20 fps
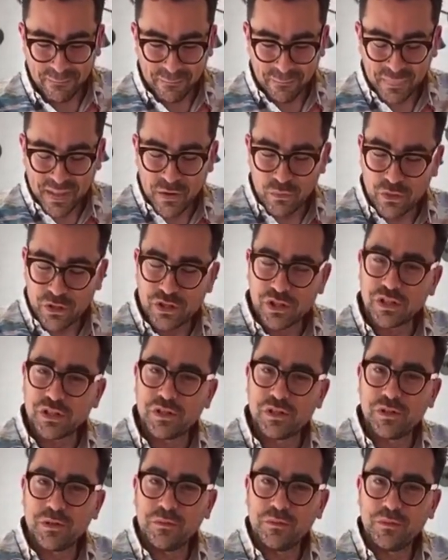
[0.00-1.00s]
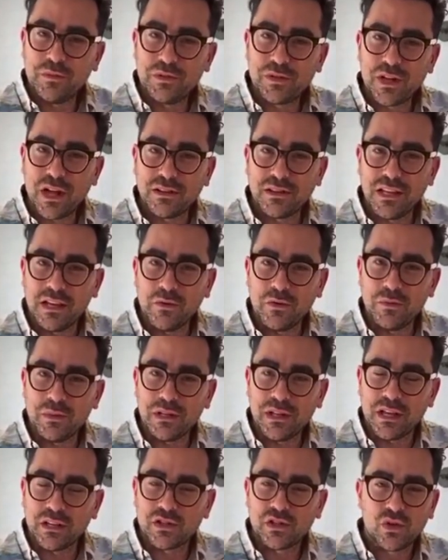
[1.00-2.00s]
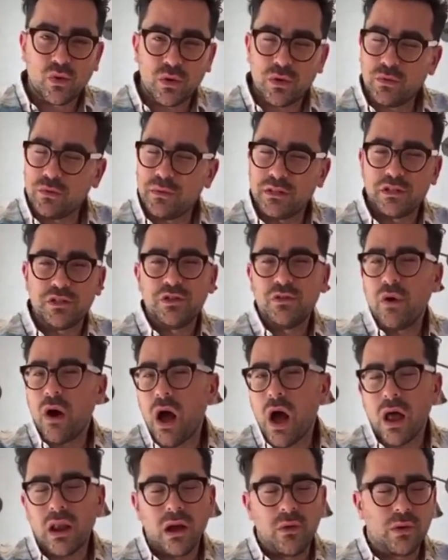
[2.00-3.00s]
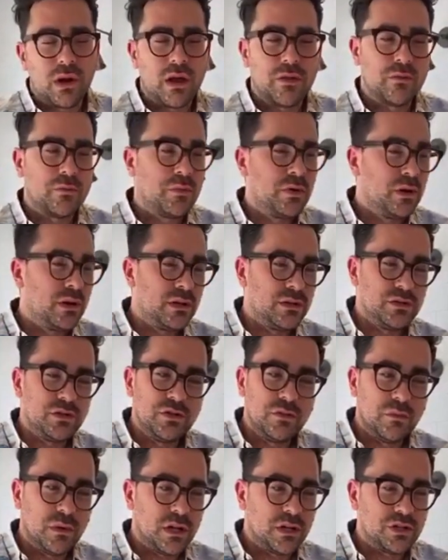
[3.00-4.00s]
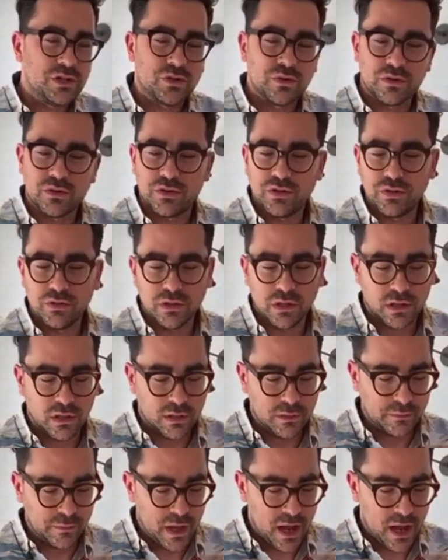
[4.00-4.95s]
it would just, suddenly it would be like, it would be too hot. I would either put in too much or too little.